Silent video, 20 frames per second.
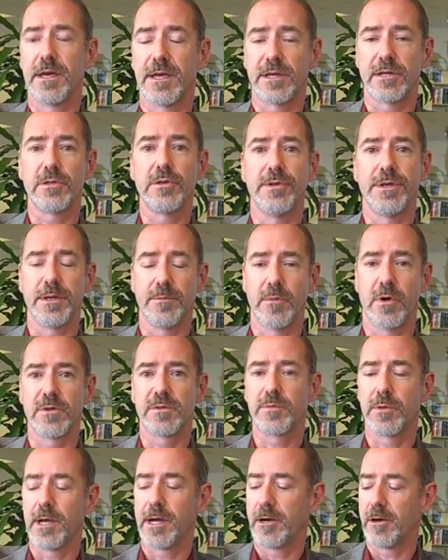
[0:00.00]
including
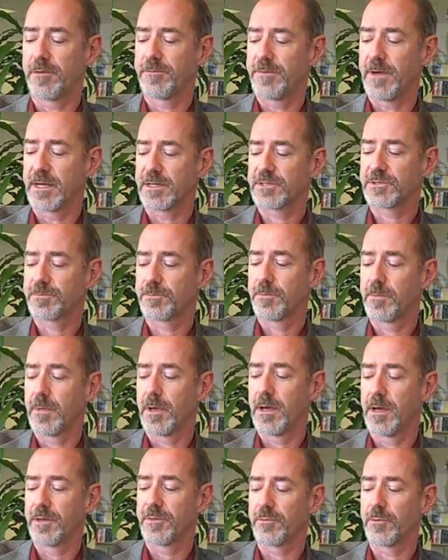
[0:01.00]
multiplier effects
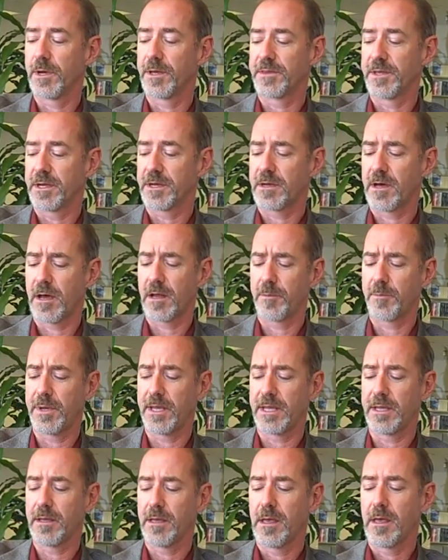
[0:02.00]
uh, throughout the economy,